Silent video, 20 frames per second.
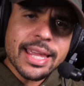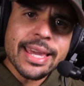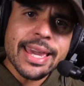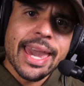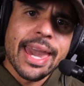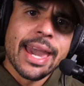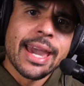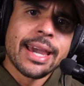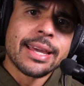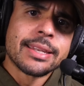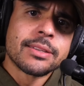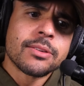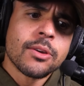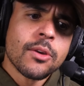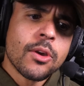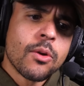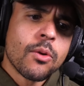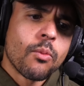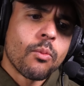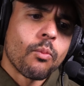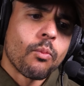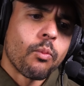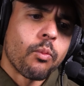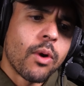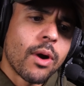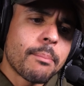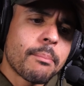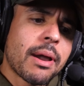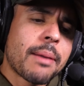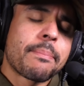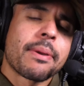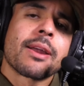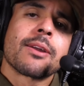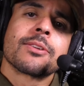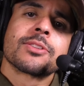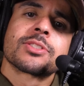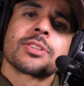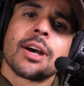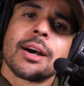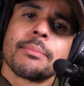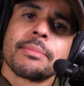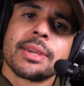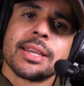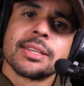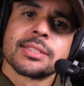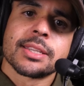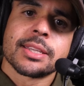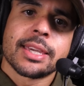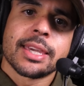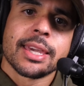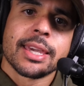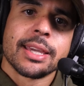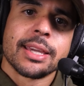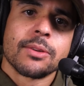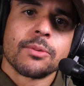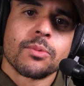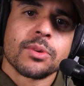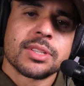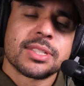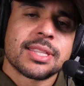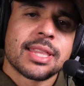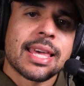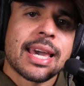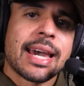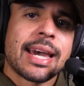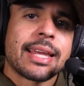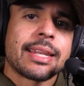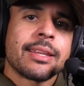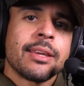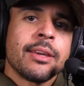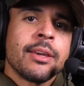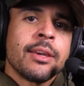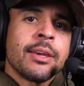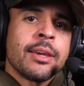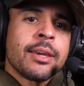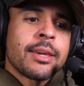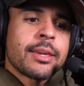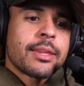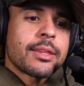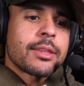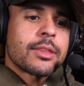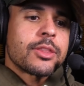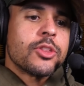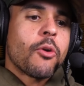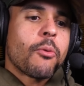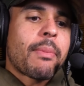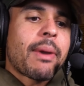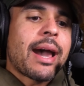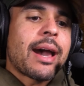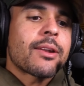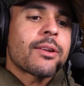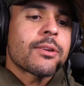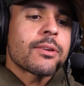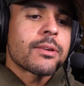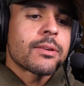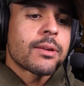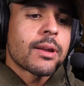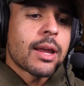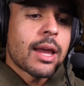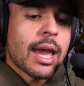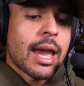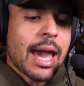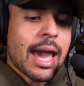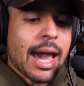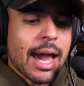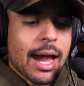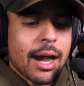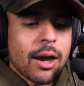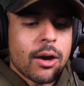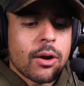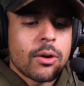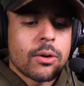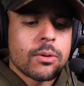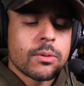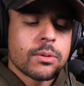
And what my parents taught me as a kid was that no matter how